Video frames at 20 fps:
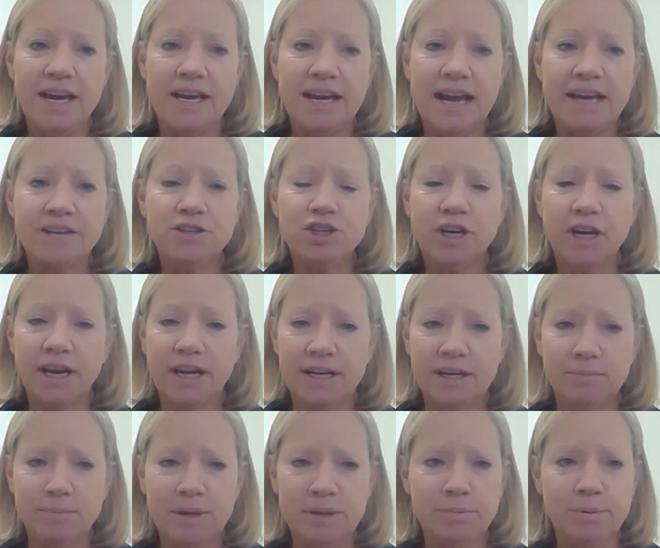
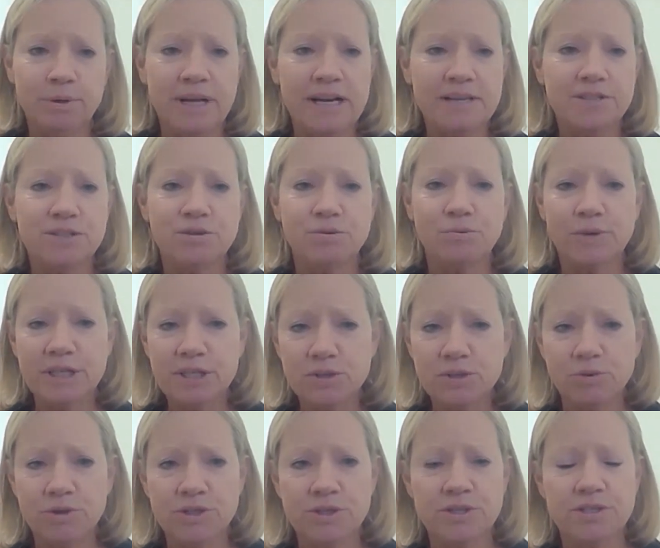educating people as to
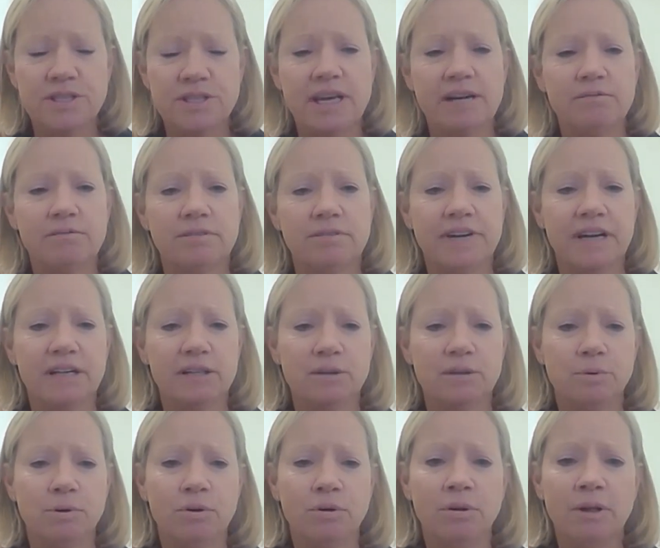resources that are
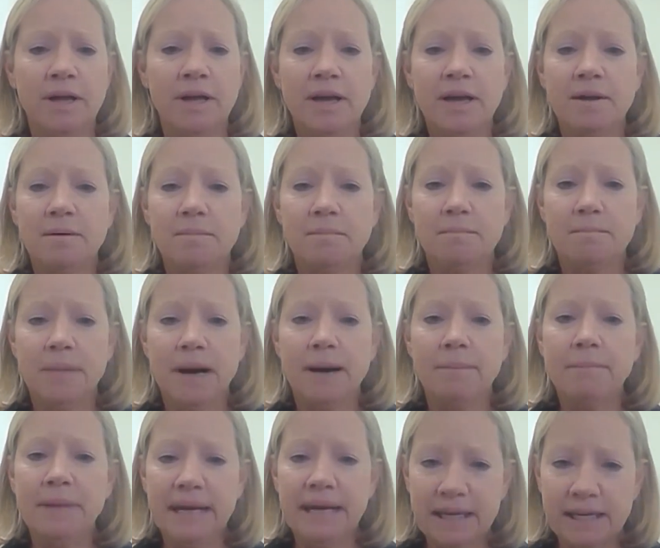available,
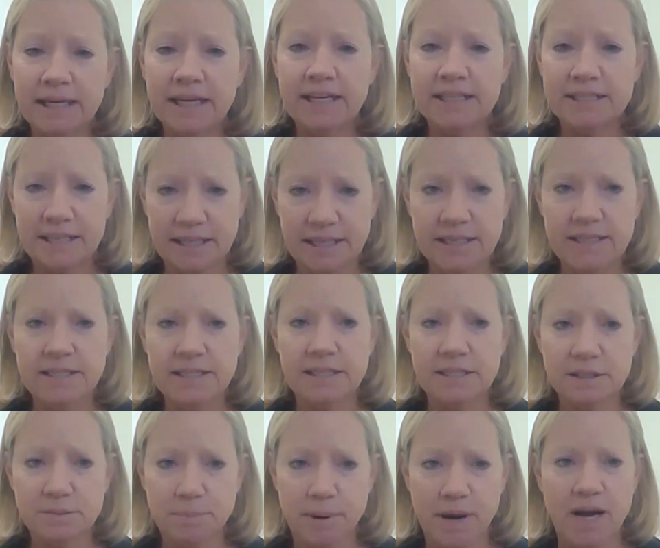making it as easy
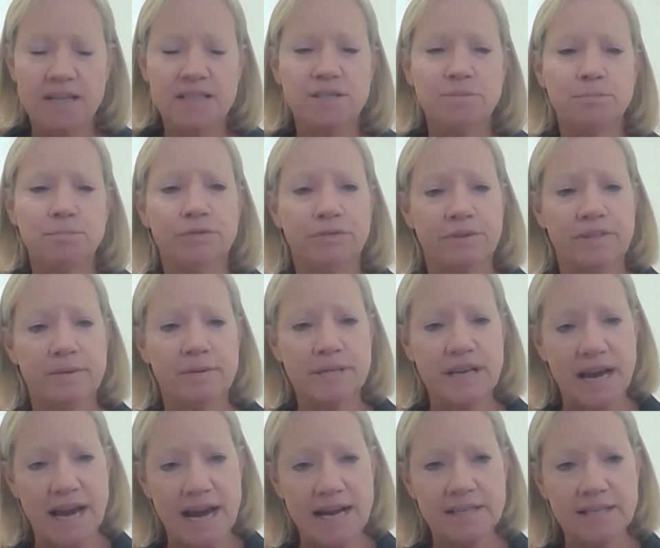as possible for them
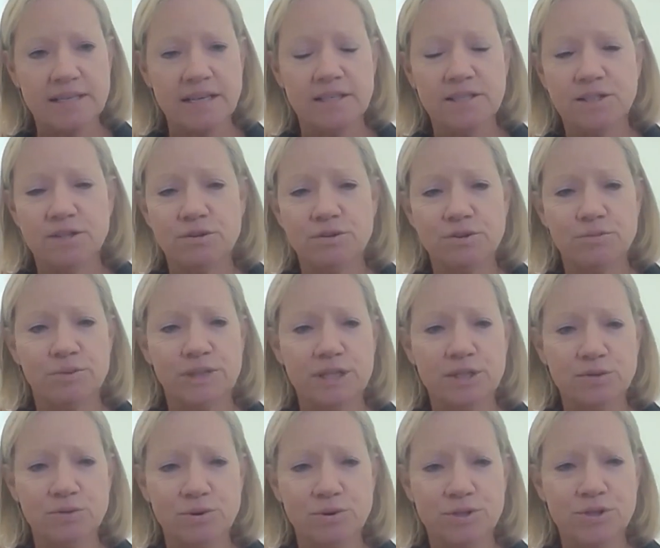to access those
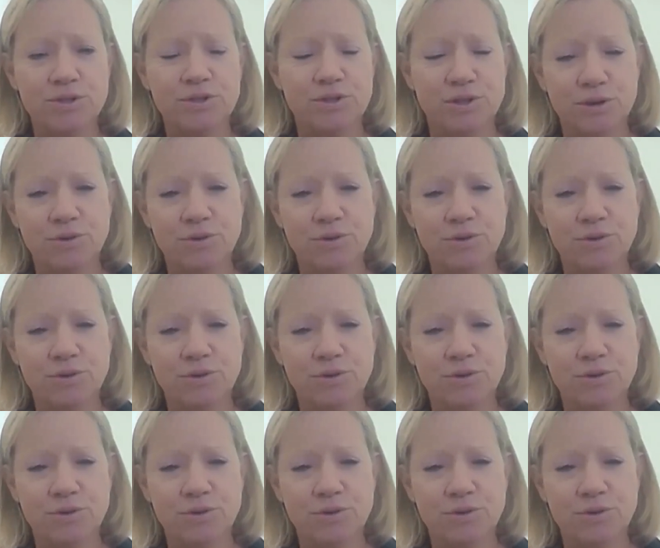resources.